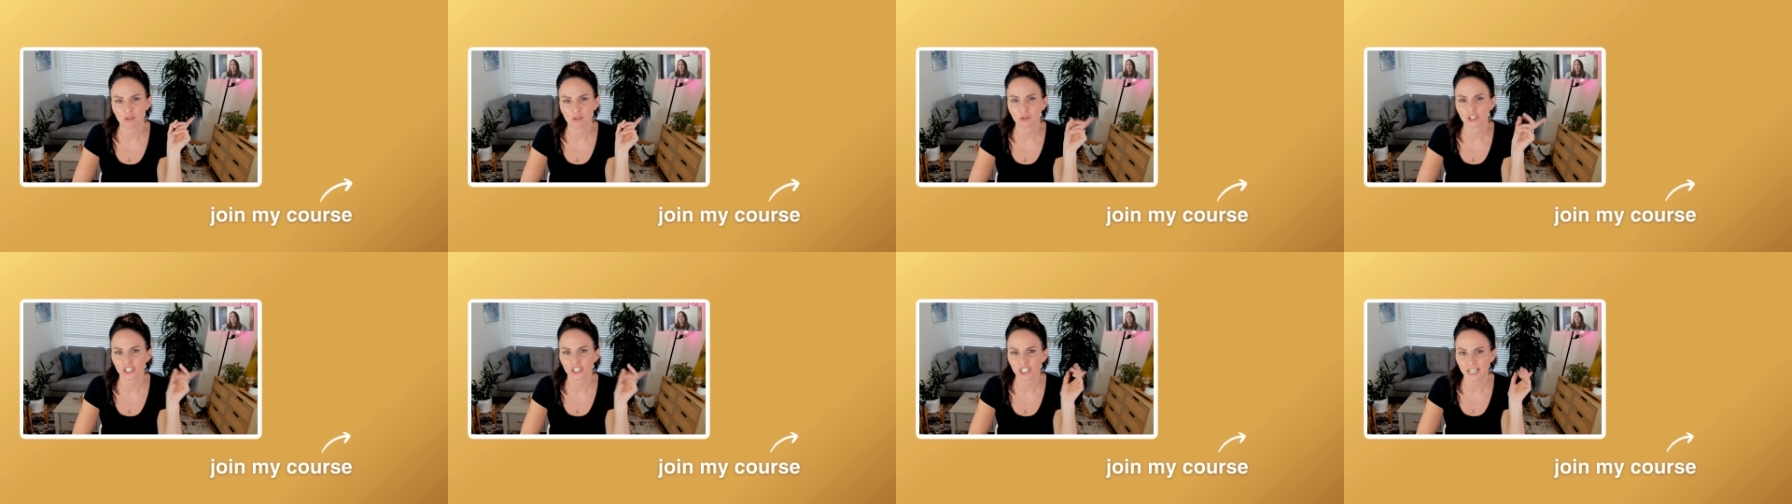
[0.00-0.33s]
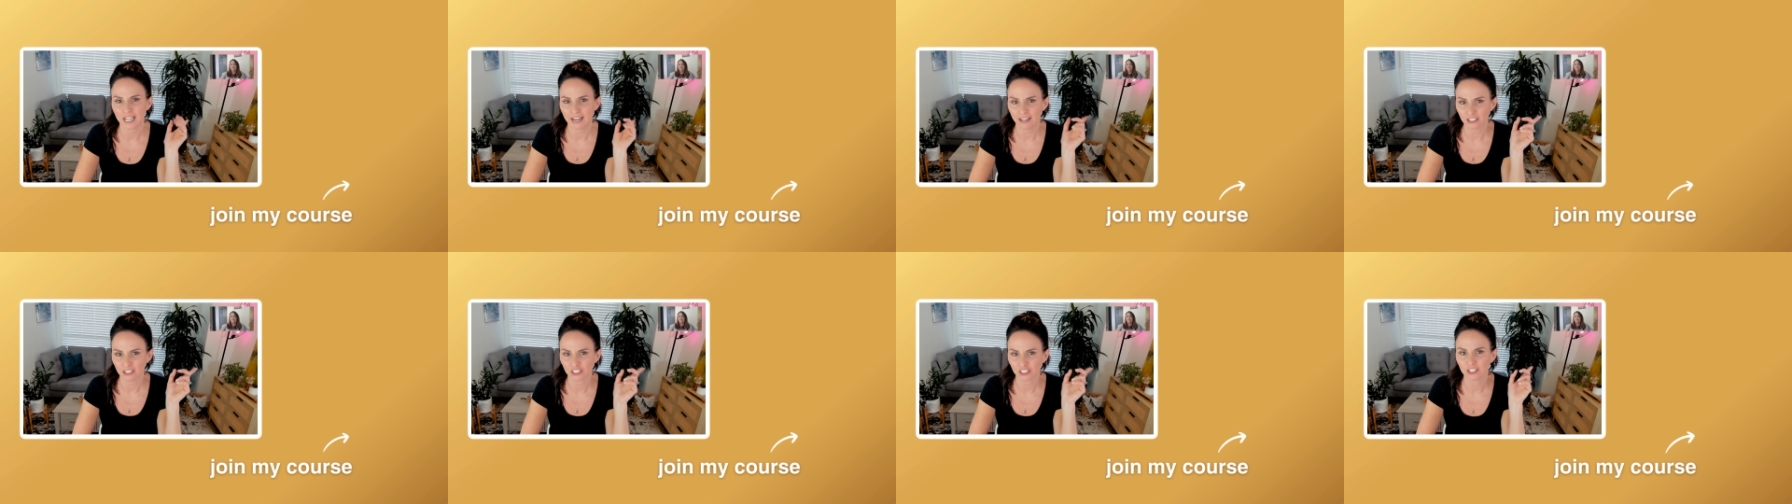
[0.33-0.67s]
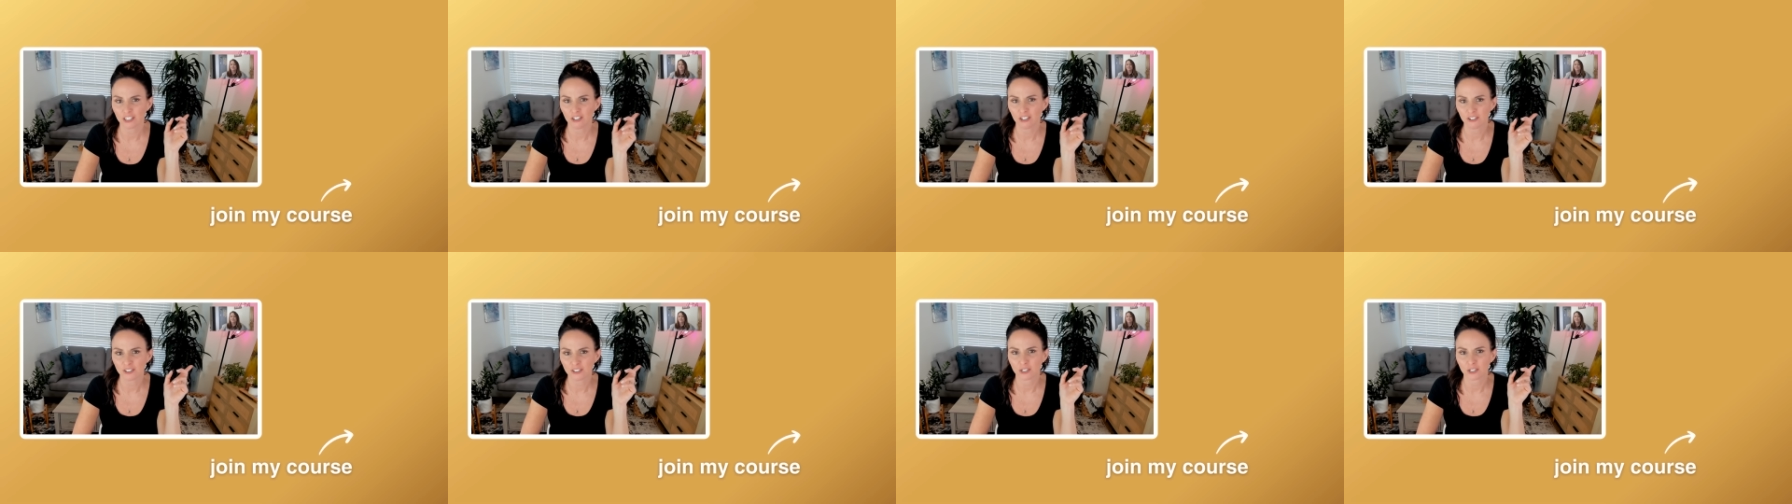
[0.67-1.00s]
where she actually
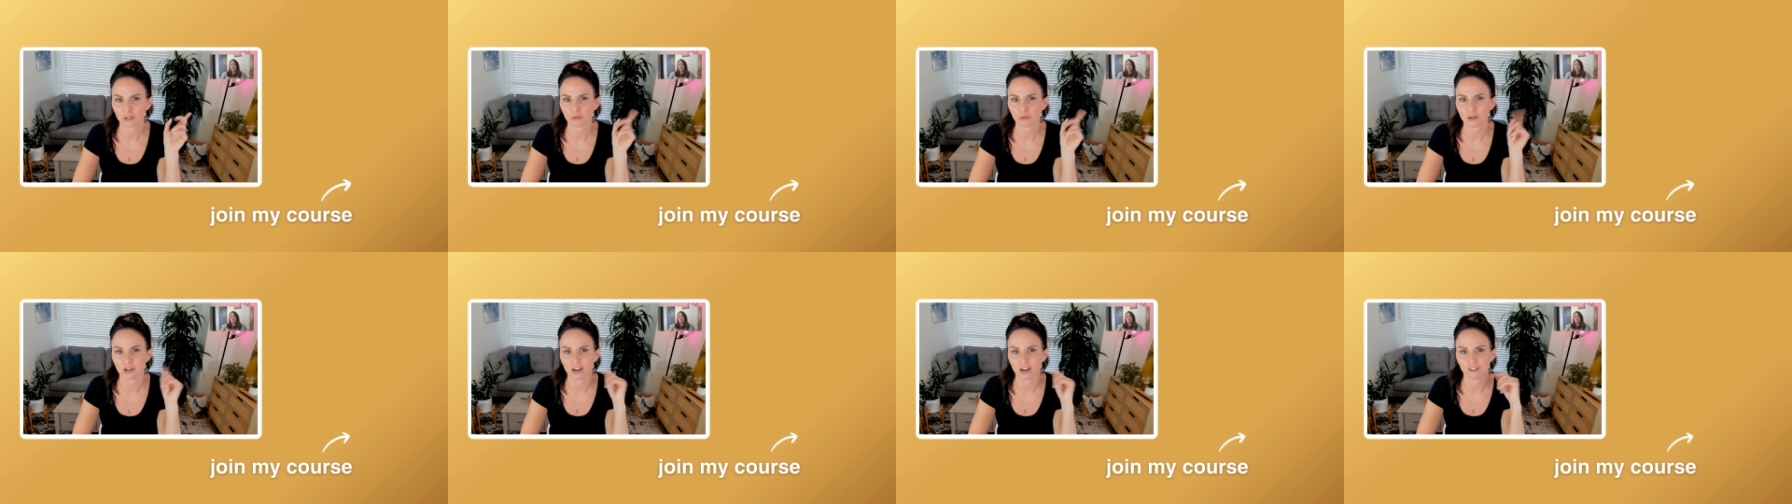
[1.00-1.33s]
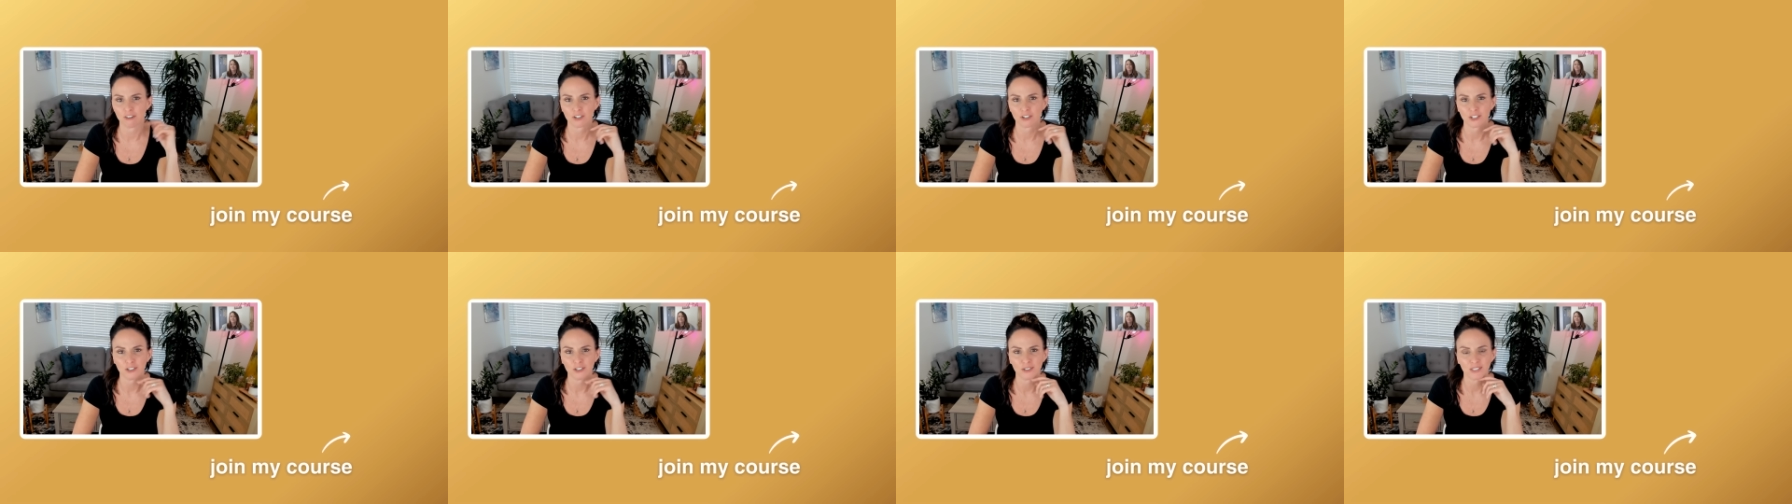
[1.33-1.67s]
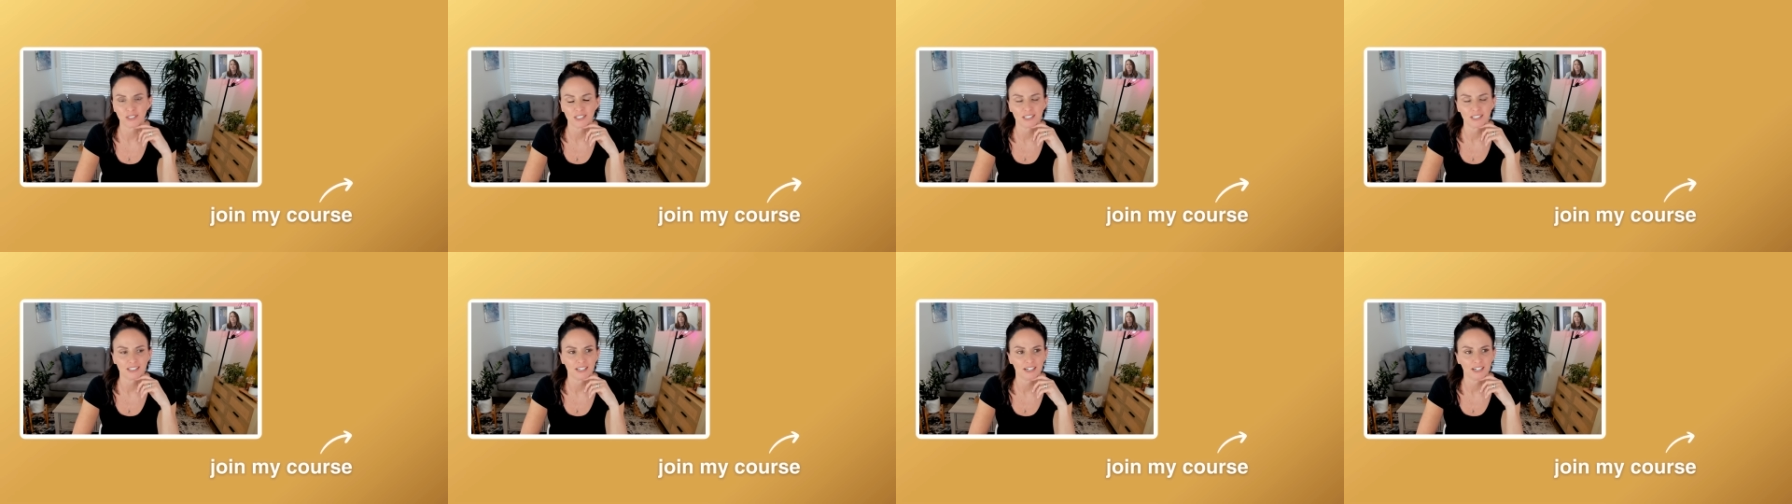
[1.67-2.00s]
also recovered
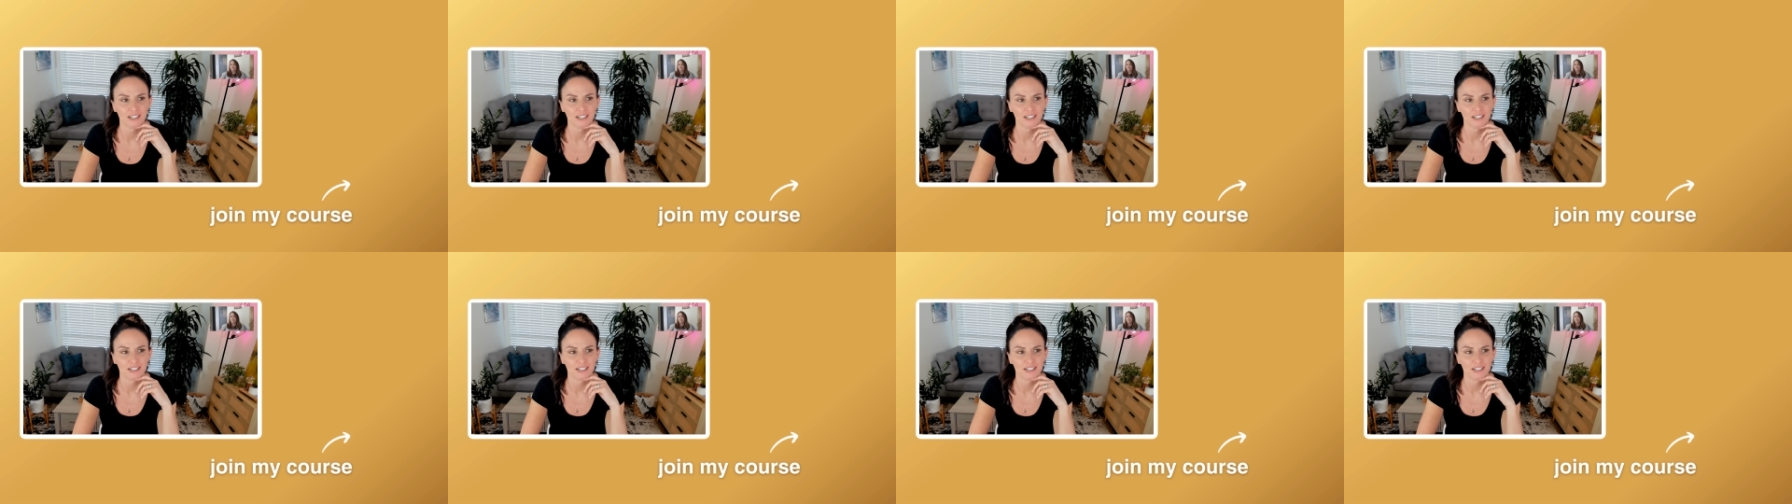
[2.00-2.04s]
using